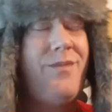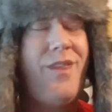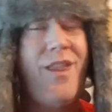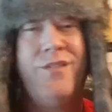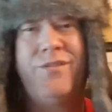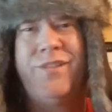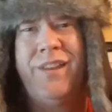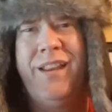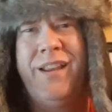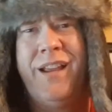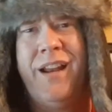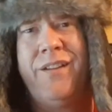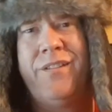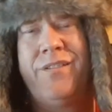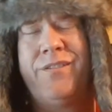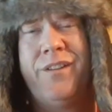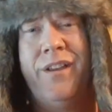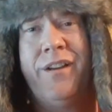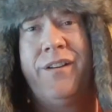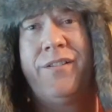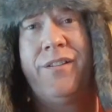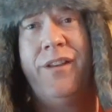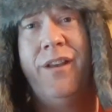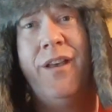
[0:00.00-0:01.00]
So that kind of
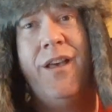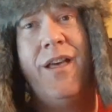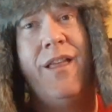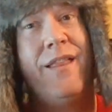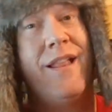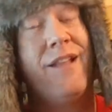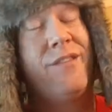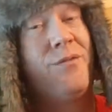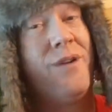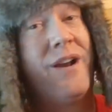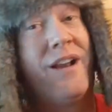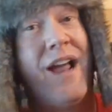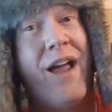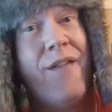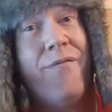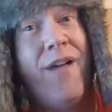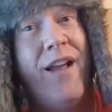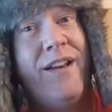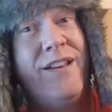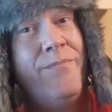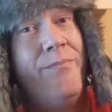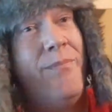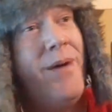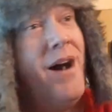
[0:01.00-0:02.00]
sucks. That's what I kind of
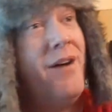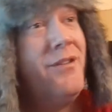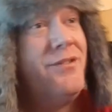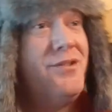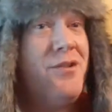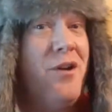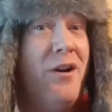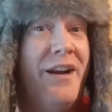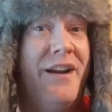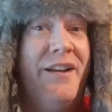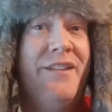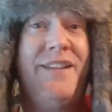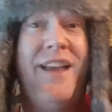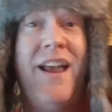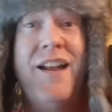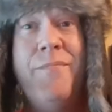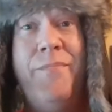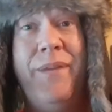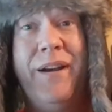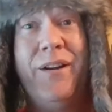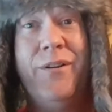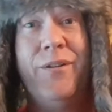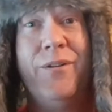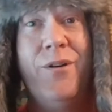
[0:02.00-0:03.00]
liked about Target, because they had a
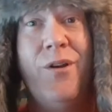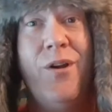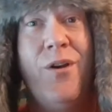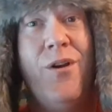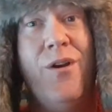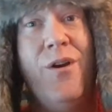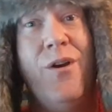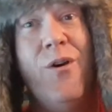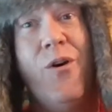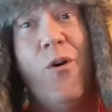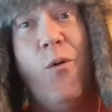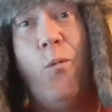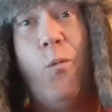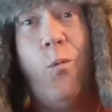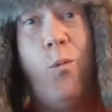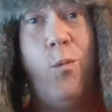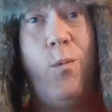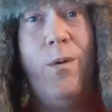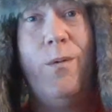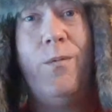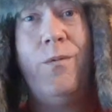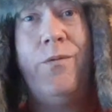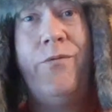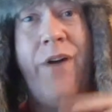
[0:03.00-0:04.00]
bigger
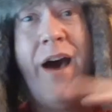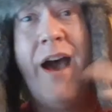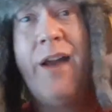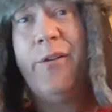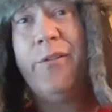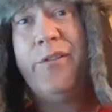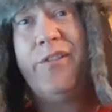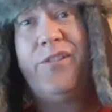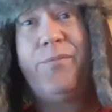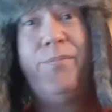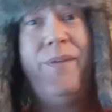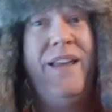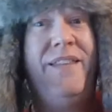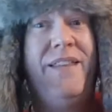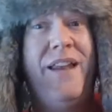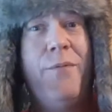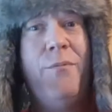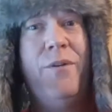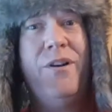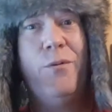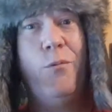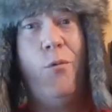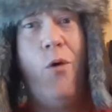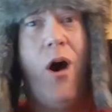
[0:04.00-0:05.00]
vinyl display. Then I
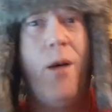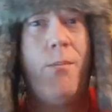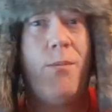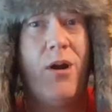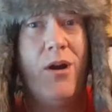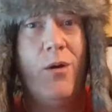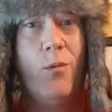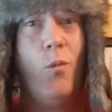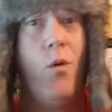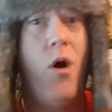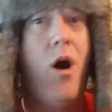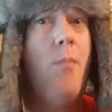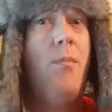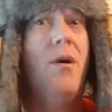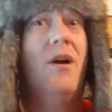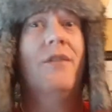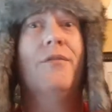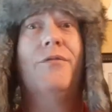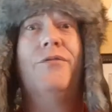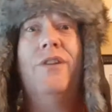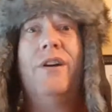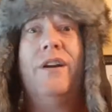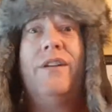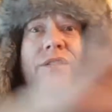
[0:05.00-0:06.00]
went to Walmart.
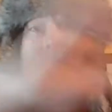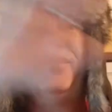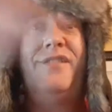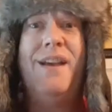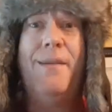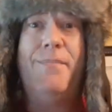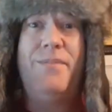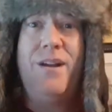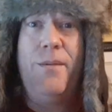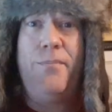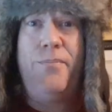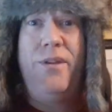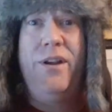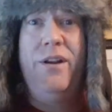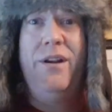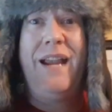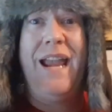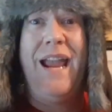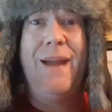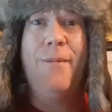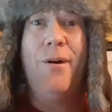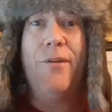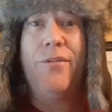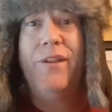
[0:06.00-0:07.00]
Walmart fucking stepped up their
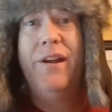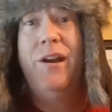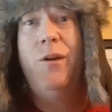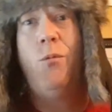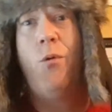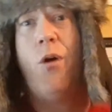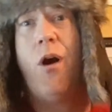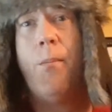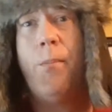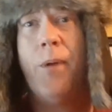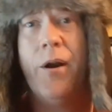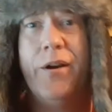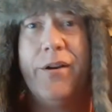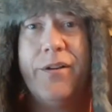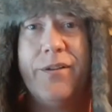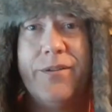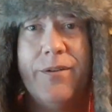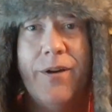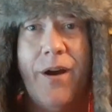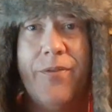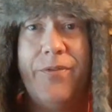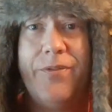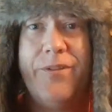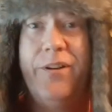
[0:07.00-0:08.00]
game on their
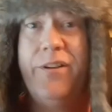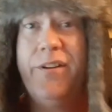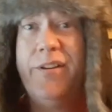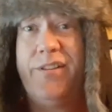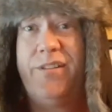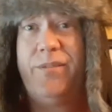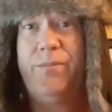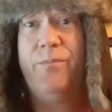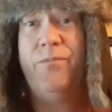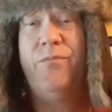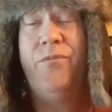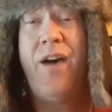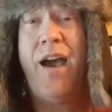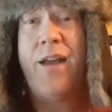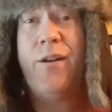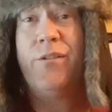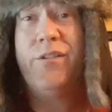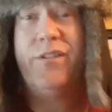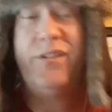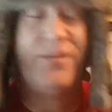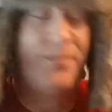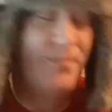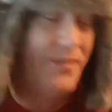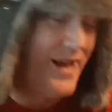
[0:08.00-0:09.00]
vinyl
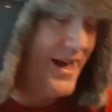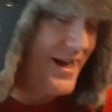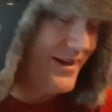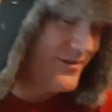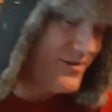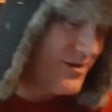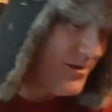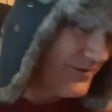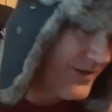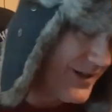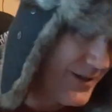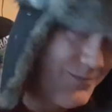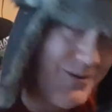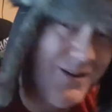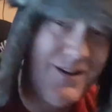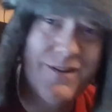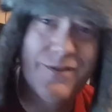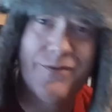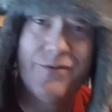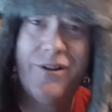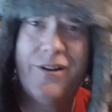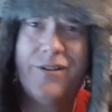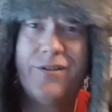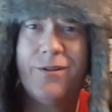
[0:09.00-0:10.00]
display. So I was like, what the
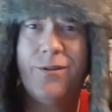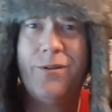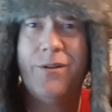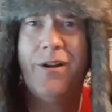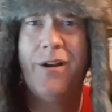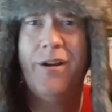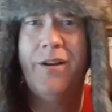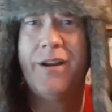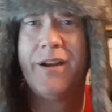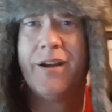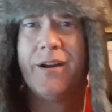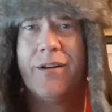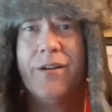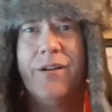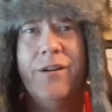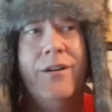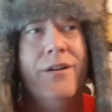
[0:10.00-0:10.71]
fuck's going on here?